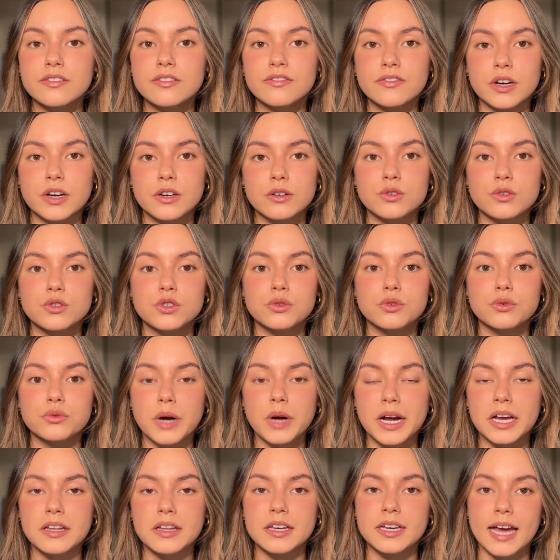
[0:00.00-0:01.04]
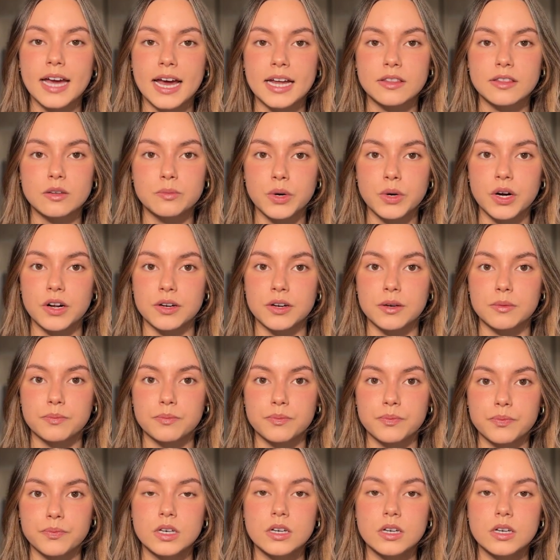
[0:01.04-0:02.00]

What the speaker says: funnel directly at the bottom.